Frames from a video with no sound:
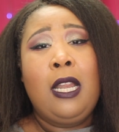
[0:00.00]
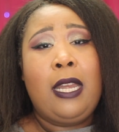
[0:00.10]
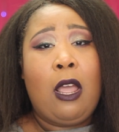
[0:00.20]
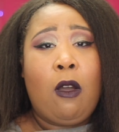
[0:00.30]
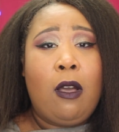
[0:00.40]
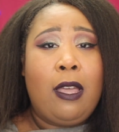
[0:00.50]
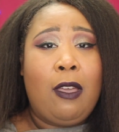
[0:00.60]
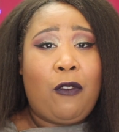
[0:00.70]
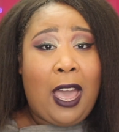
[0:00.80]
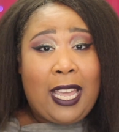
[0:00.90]
Now,
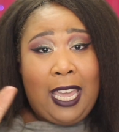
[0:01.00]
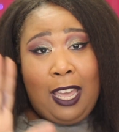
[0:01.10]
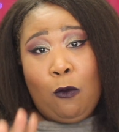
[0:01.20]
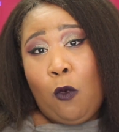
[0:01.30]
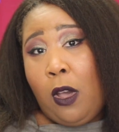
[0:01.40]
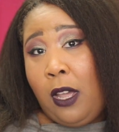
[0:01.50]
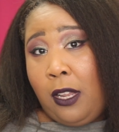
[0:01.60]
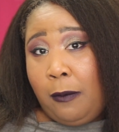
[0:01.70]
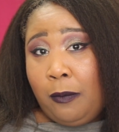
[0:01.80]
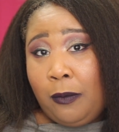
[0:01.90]
if I get
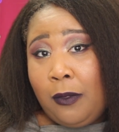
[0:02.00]
one,